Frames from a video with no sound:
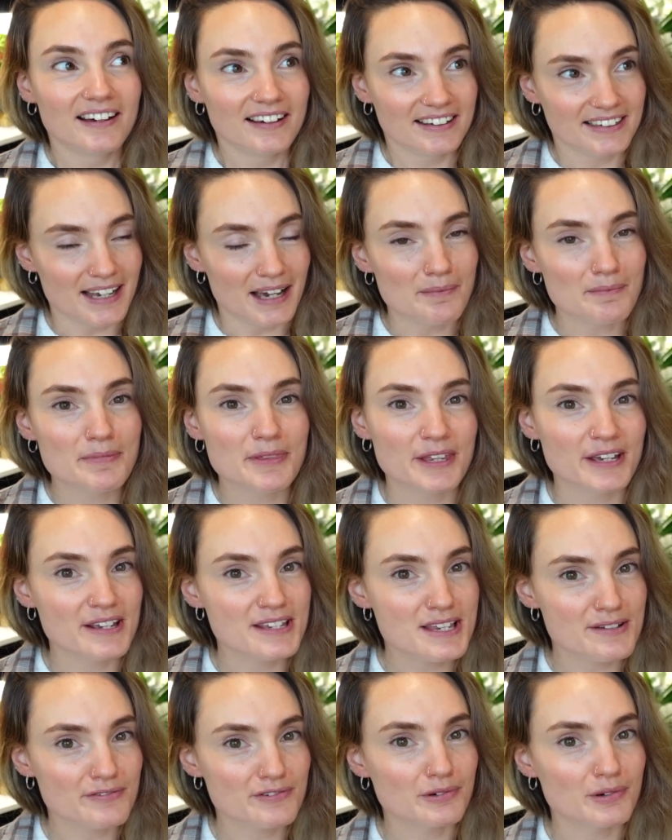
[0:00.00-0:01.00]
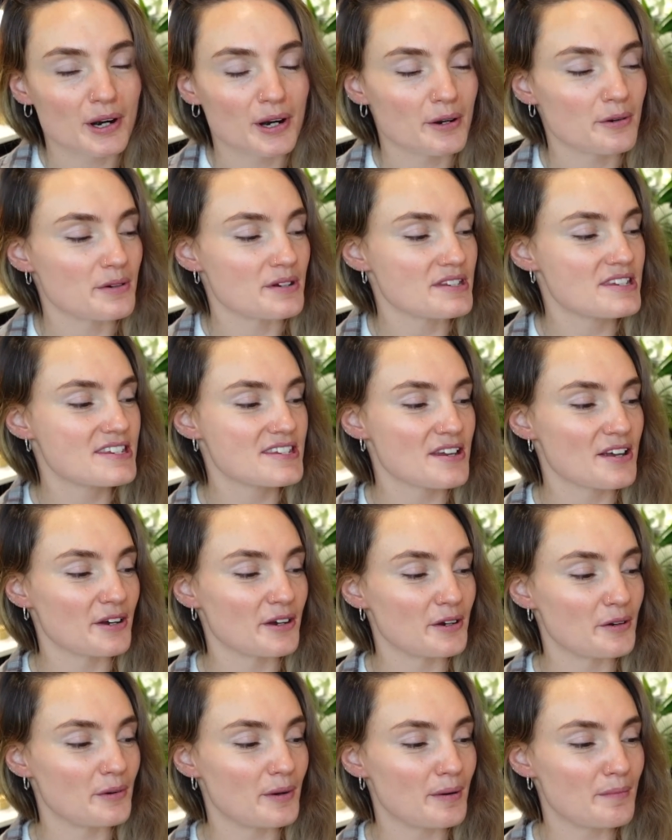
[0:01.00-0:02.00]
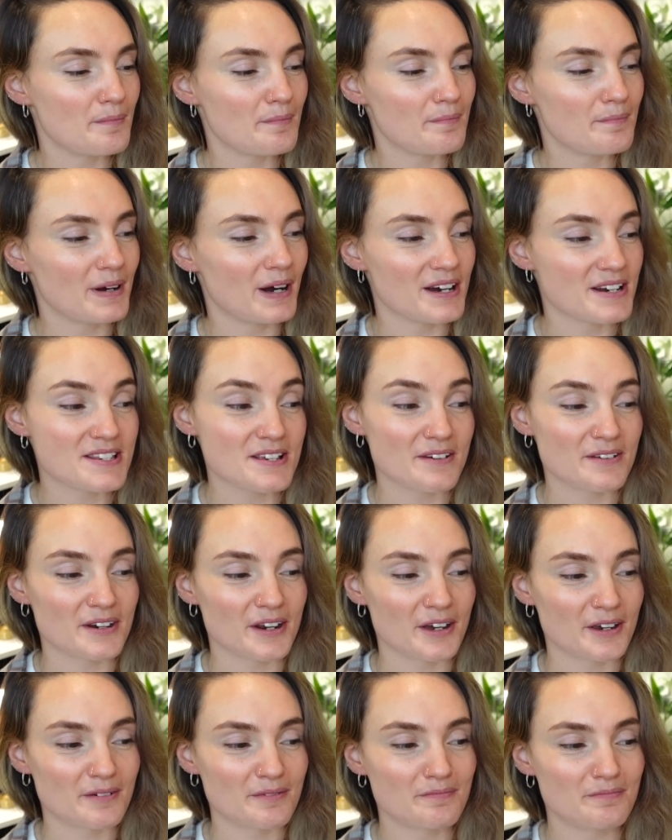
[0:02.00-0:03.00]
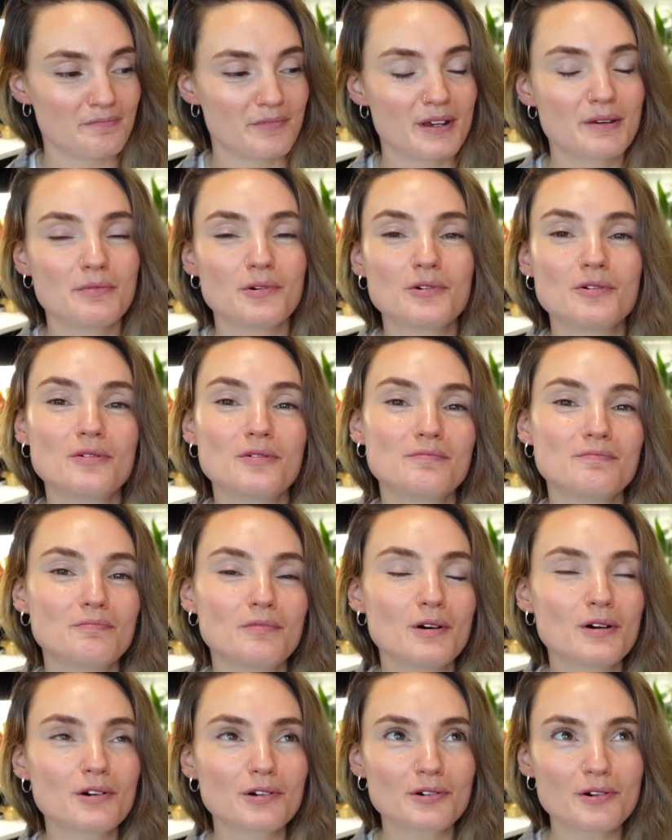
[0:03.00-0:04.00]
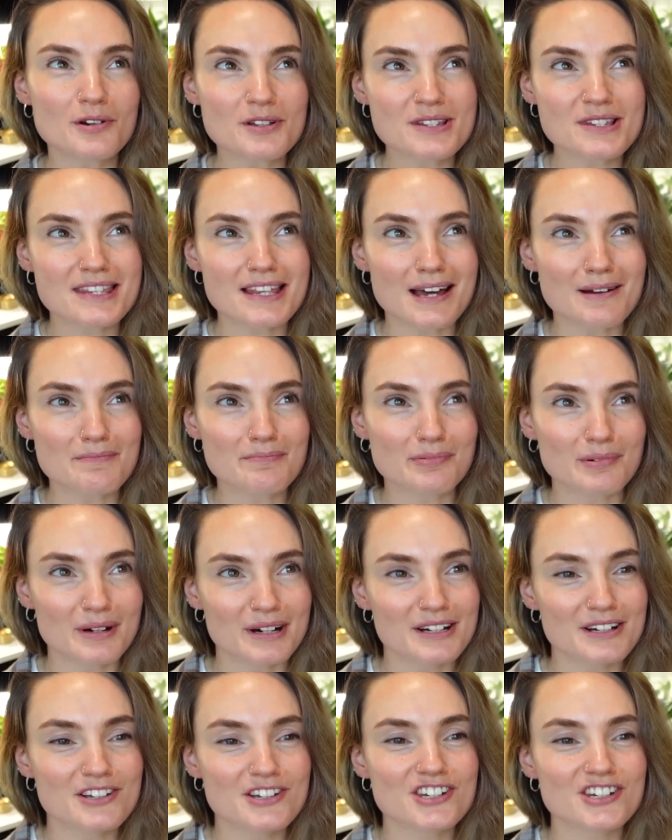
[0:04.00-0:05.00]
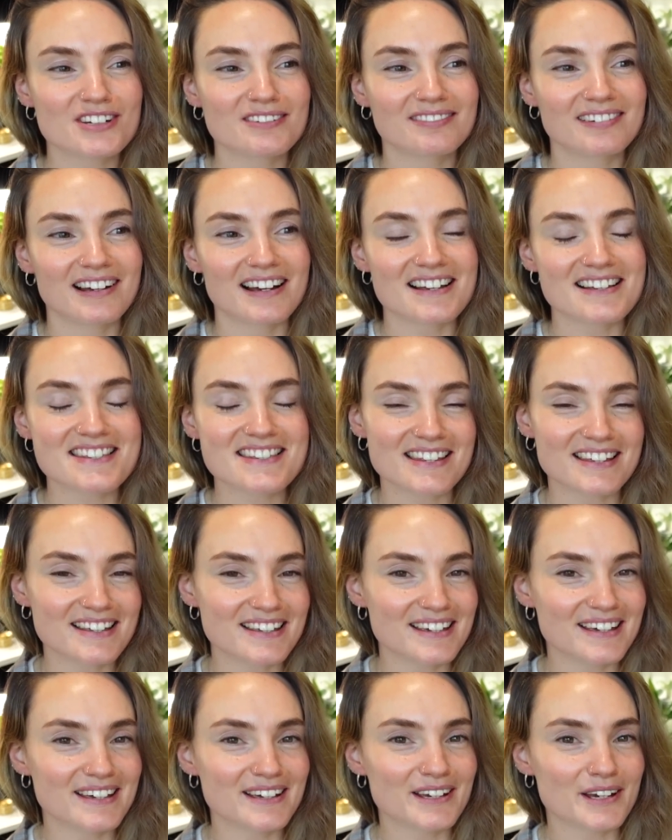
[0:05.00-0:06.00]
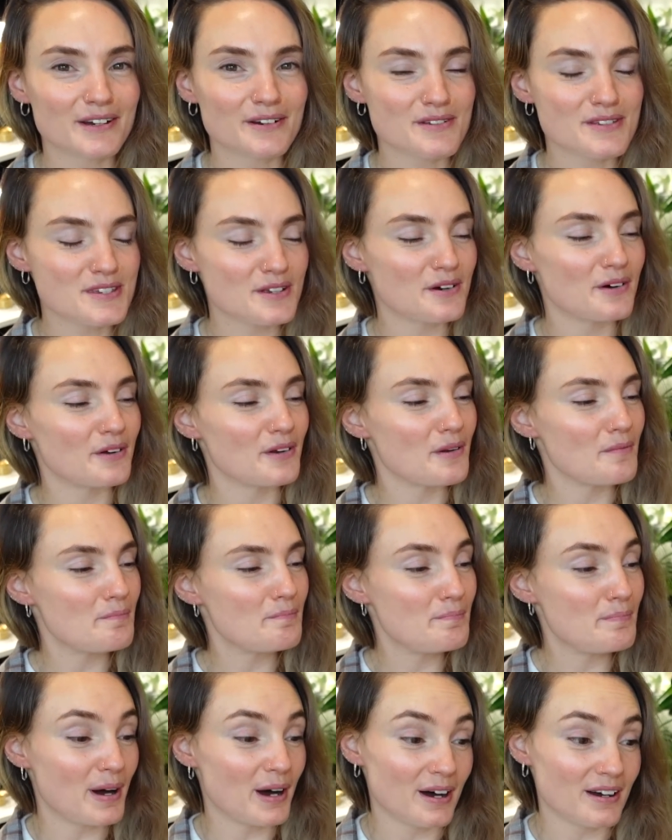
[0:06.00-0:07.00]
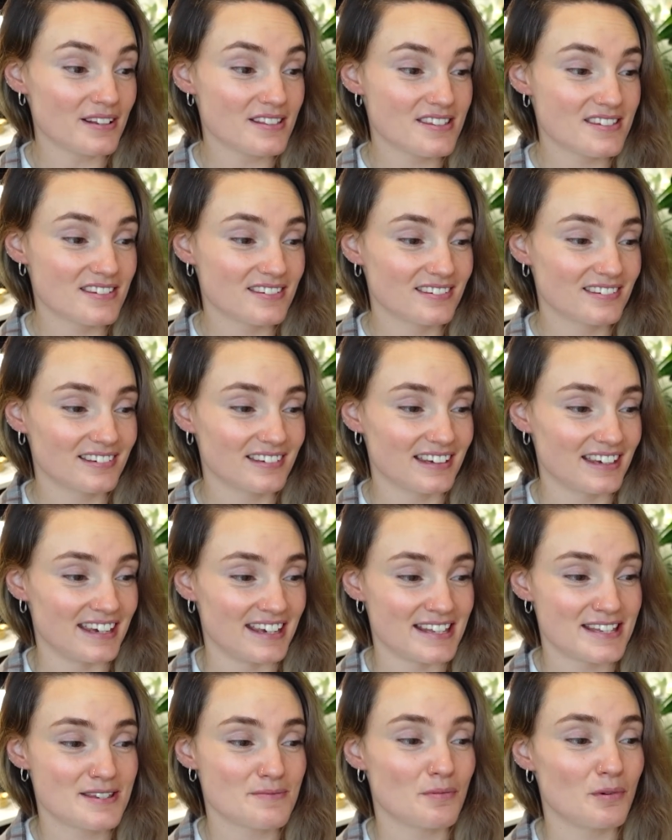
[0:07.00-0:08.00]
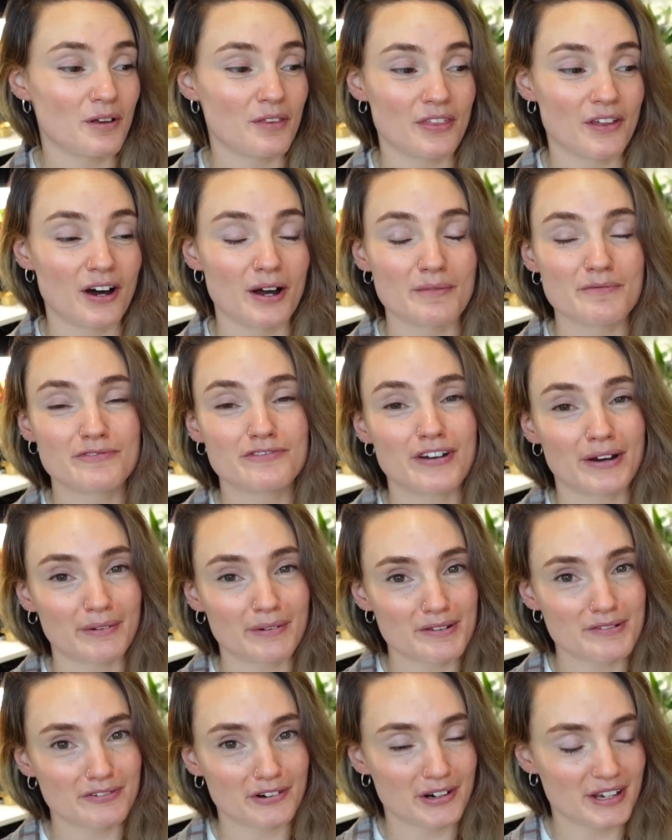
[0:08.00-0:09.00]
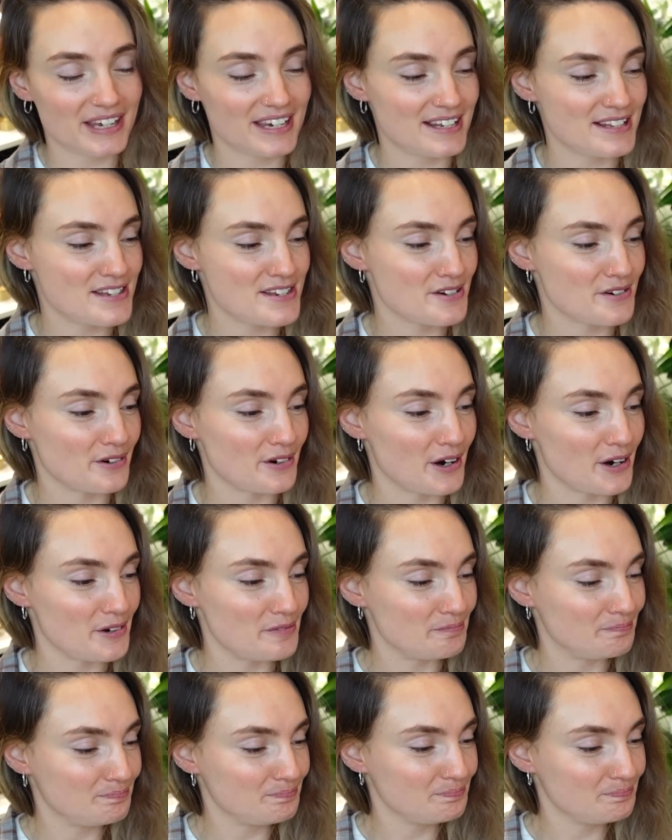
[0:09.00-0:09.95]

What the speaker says: Yeah, things have grown. So I don't know. We'll cross that bridge as the year goes on, but it's one that I'm very, very keen to grow.